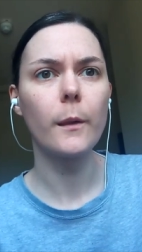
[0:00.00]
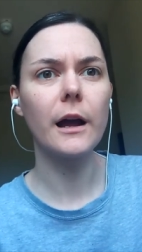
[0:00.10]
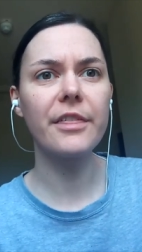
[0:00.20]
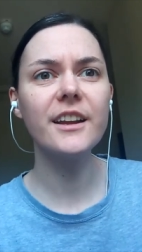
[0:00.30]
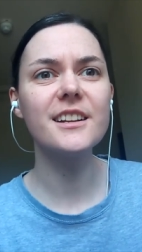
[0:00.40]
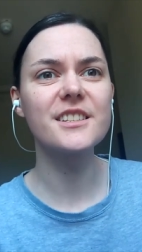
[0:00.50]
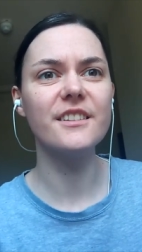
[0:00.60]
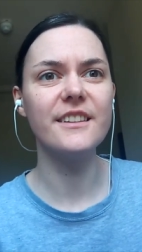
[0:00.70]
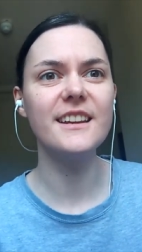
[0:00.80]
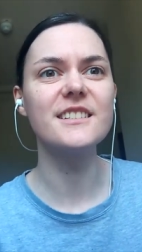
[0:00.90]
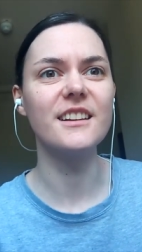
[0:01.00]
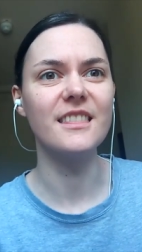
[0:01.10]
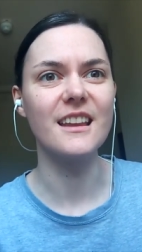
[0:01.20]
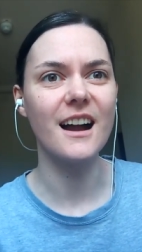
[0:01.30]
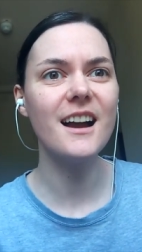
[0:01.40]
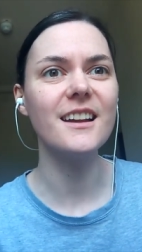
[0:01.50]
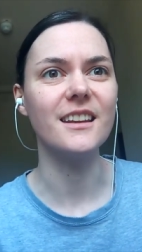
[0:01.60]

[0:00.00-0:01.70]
I think it's the needle in the eye.